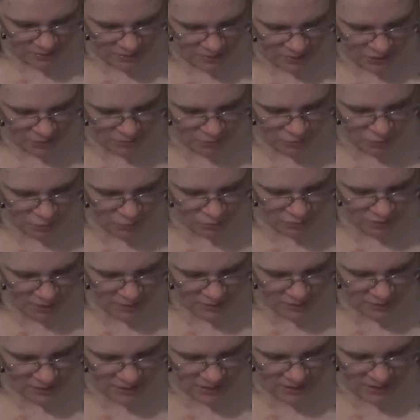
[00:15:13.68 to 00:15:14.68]
The Moor
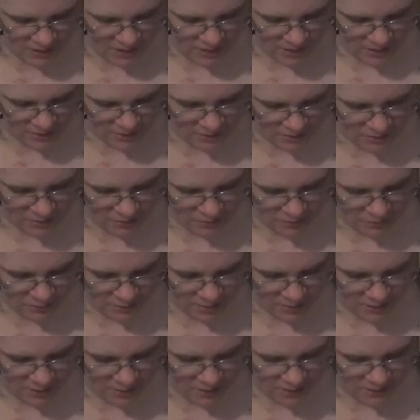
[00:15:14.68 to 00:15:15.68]
runs at Iago
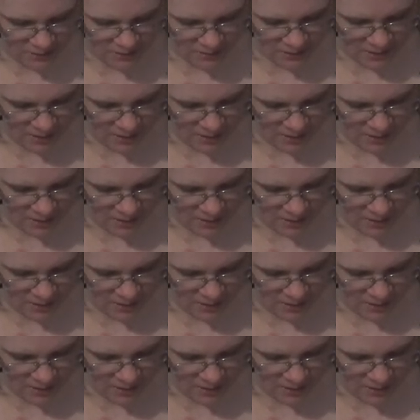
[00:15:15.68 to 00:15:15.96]
and